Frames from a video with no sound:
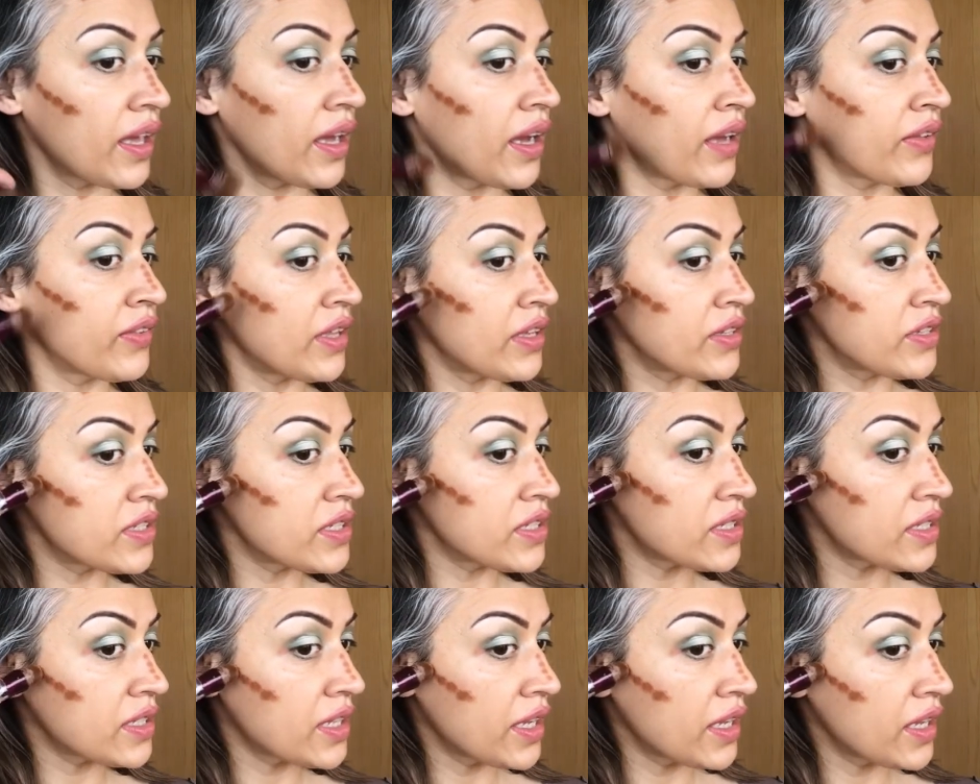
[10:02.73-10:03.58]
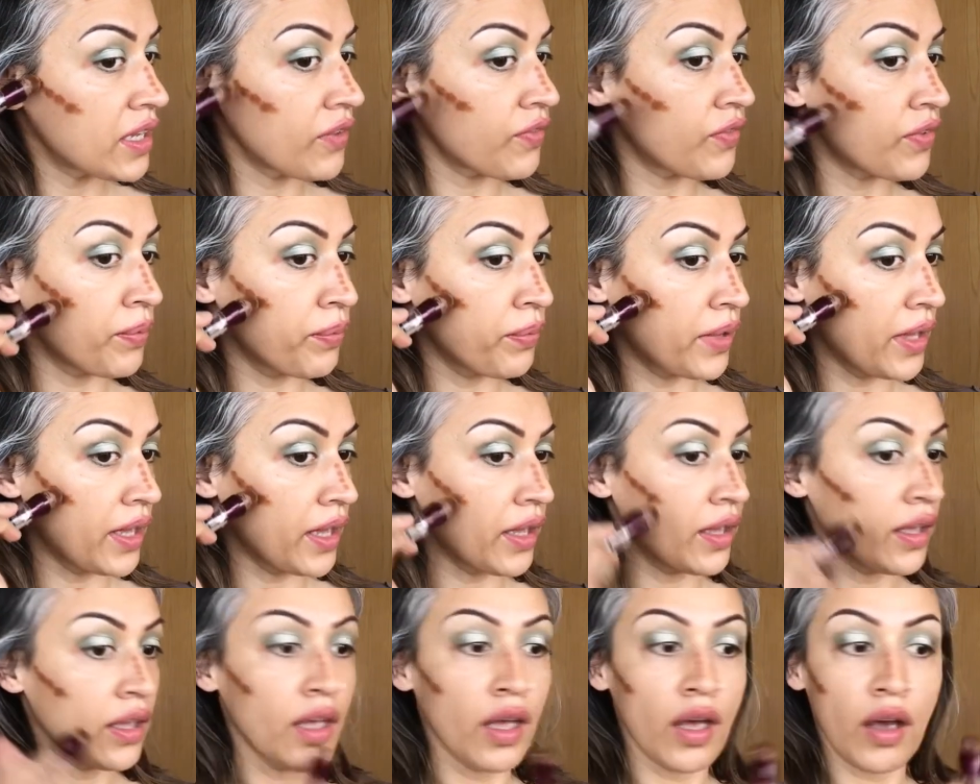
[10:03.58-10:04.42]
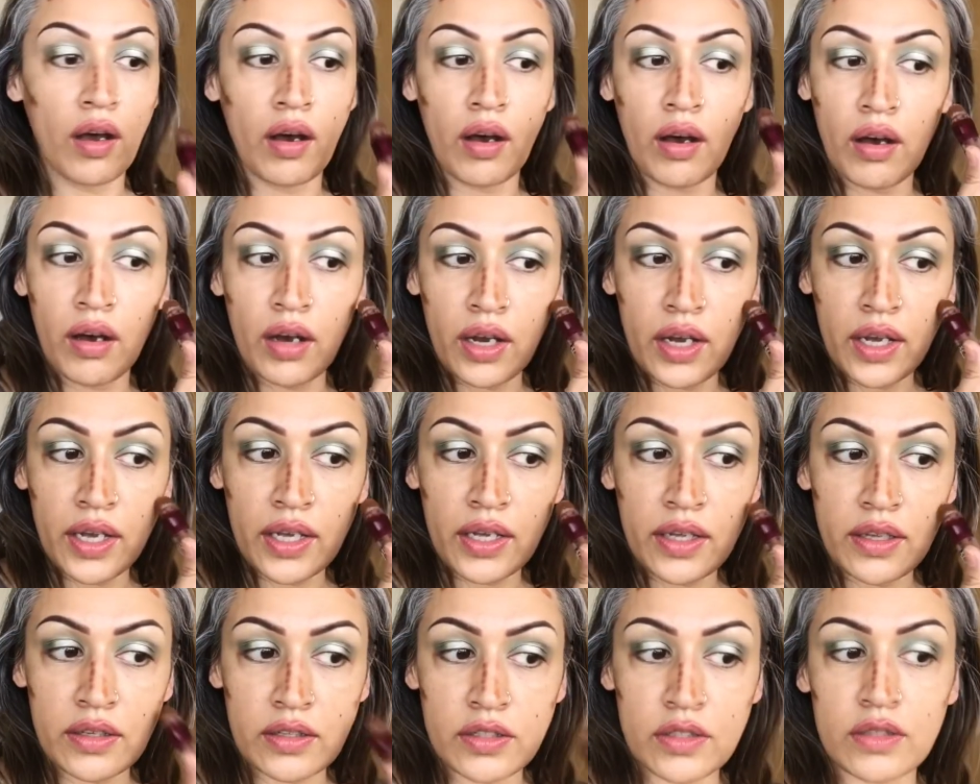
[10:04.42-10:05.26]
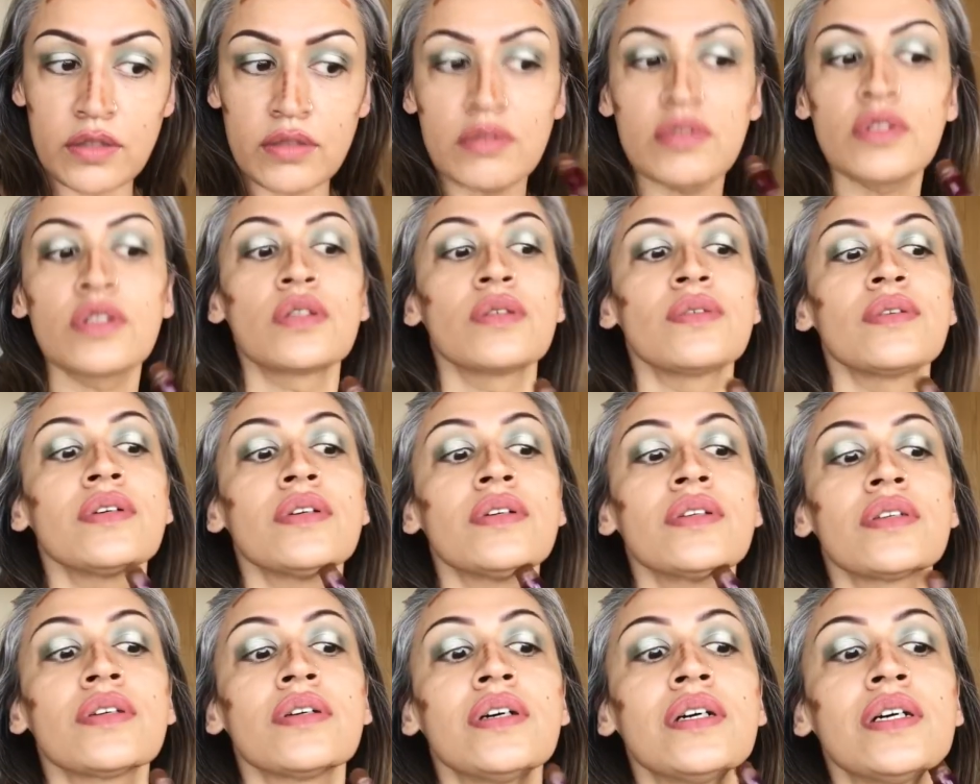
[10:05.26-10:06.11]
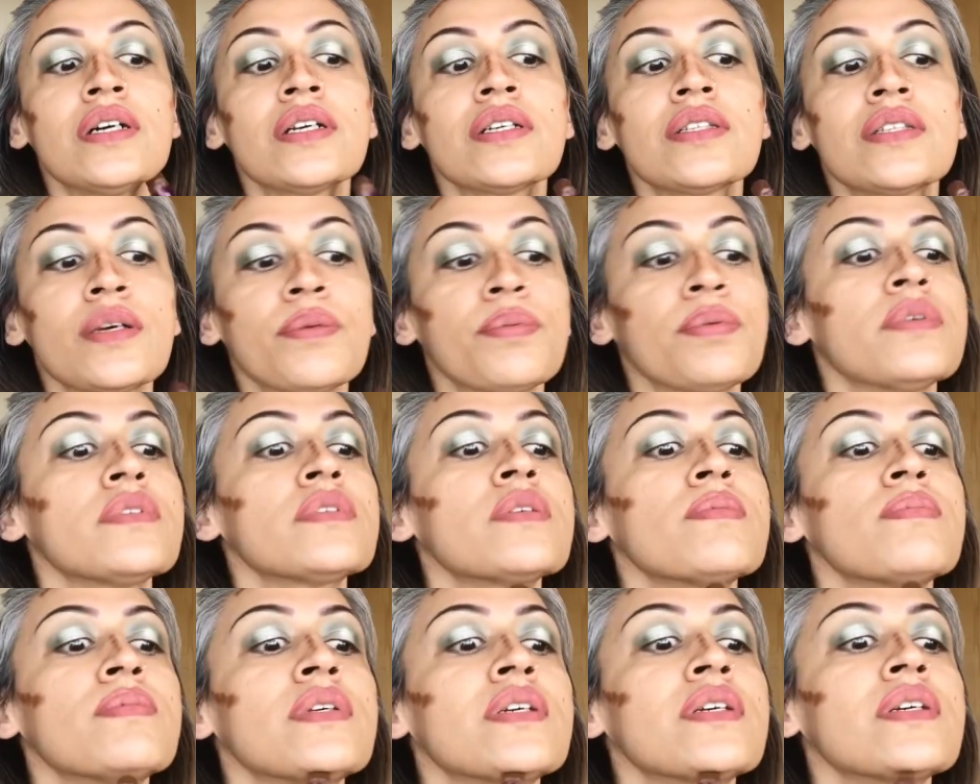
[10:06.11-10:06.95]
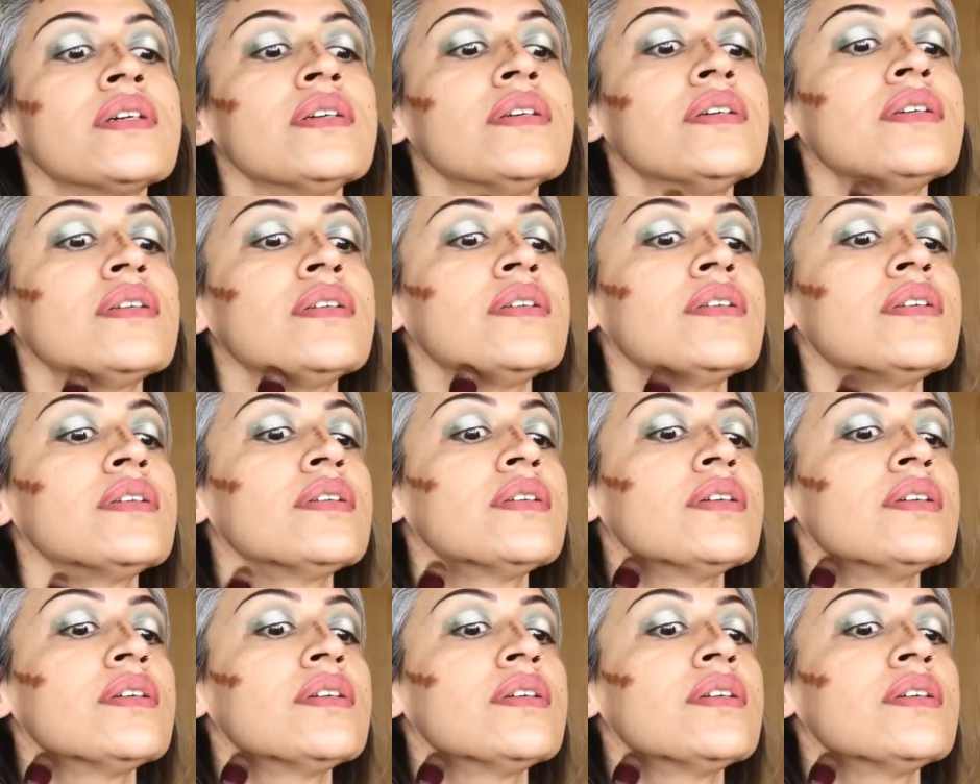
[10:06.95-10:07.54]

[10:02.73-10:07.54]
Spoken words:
and then just take it from there. I do it as high as I possibly can,